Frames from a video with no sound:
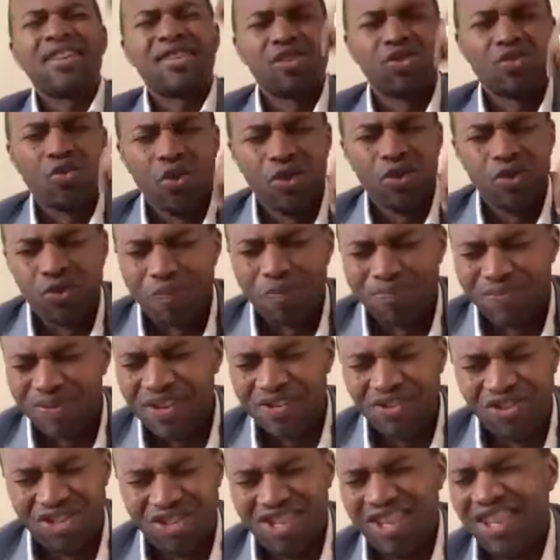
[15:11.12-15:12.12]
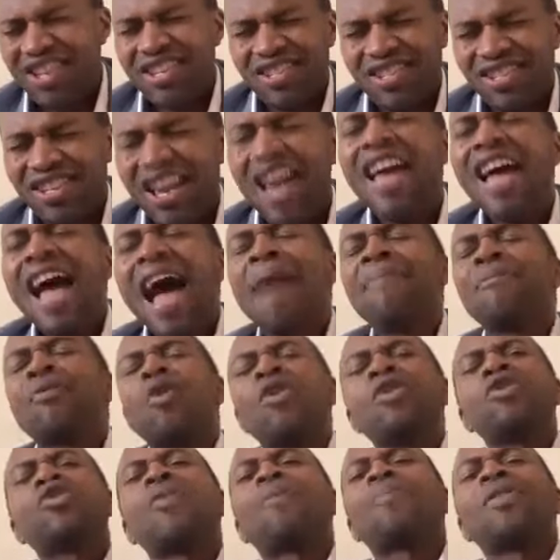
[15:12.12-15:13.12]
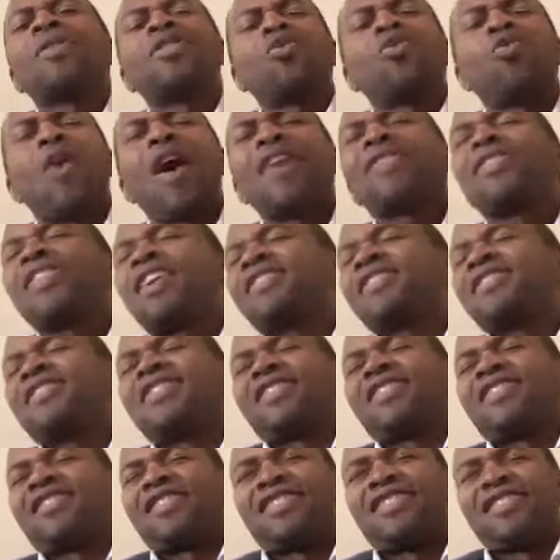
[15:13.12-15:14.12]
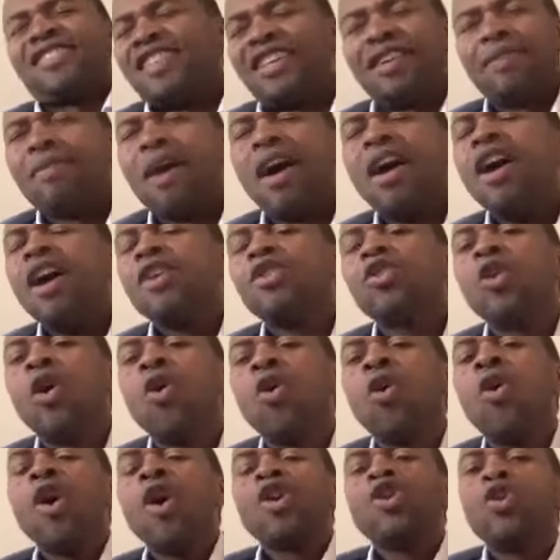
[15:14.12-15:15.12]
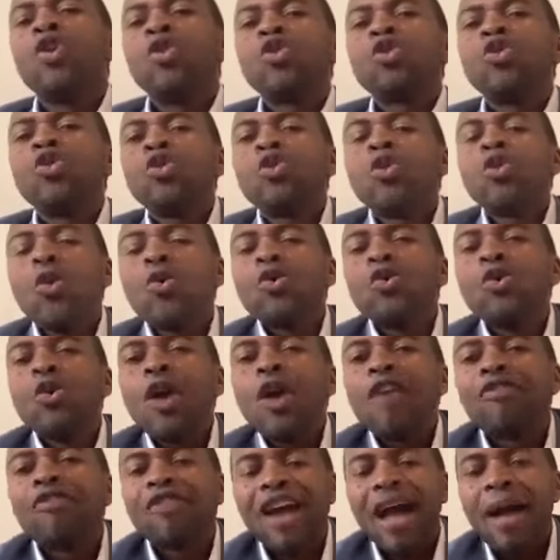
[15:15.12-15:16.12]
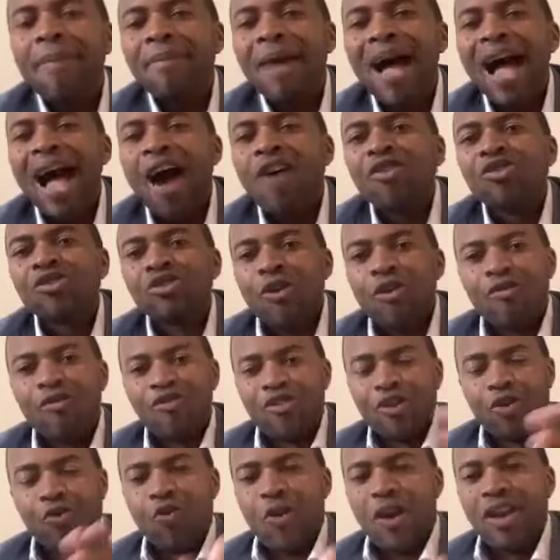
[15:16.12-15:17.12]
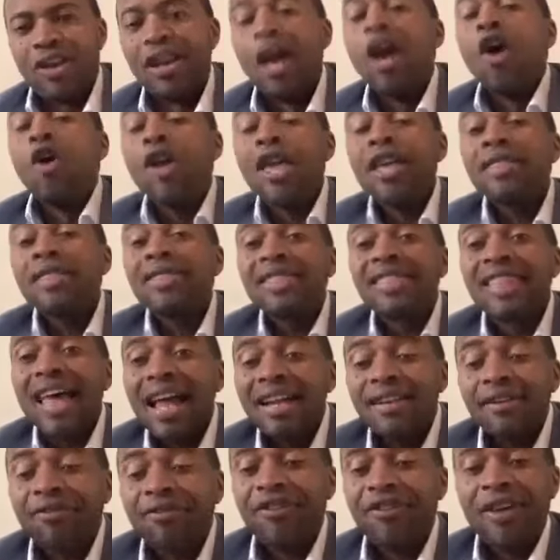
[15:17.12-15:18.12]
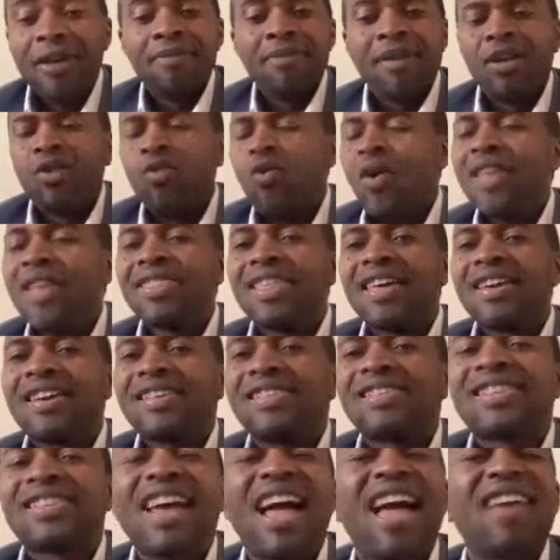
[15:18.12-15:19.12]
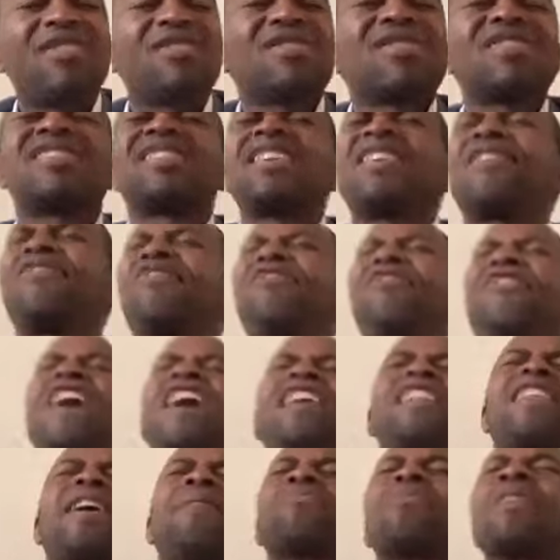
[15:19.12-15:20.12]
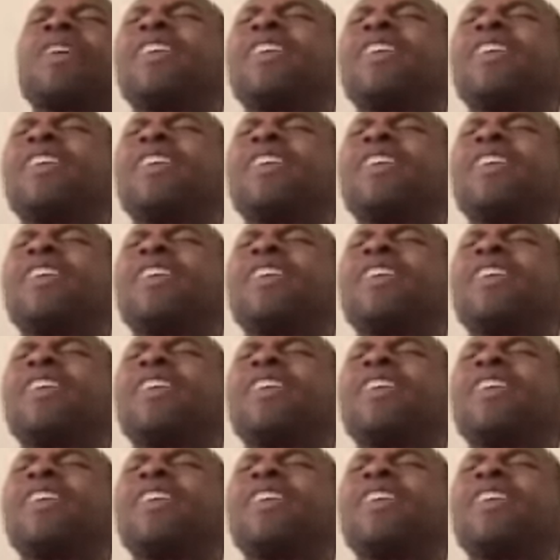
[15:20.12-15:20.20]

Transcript: that is going to bring change. I'm going to be the one that is a redeemer. No, you you you, you have come out of the world in that family where there is chaos. You say, Father,